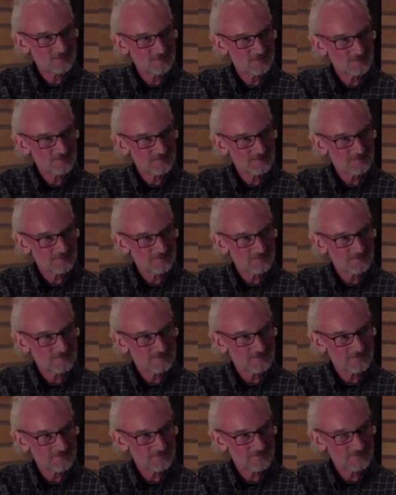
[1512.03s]
you learn
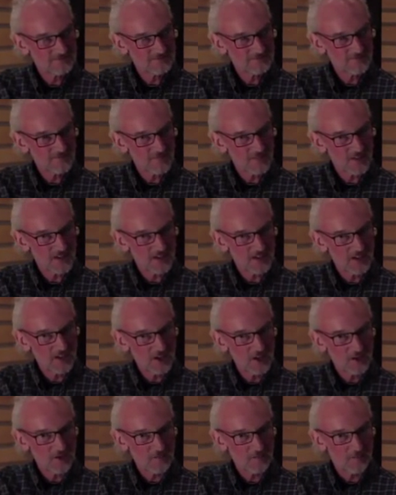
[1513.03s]
what records
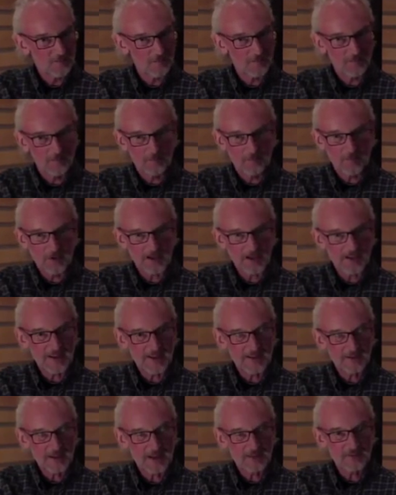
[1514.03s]
sound like? By
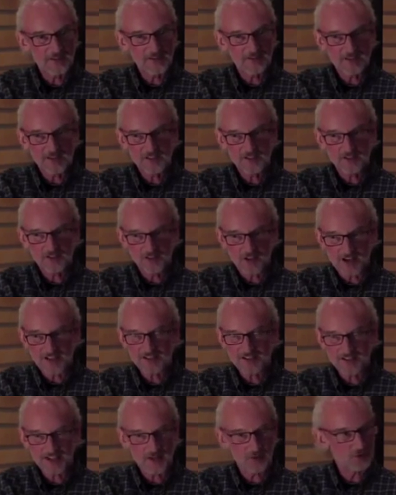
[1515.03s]
having things
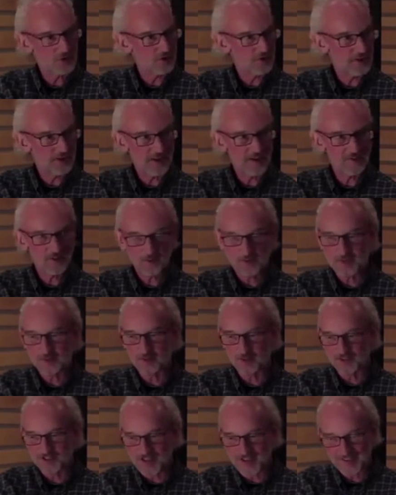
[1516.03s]
not sound good and having
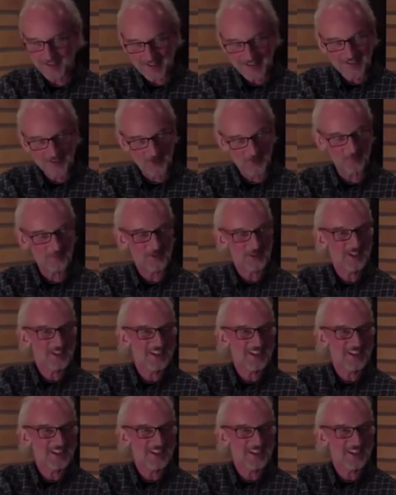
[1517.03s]
people not like them.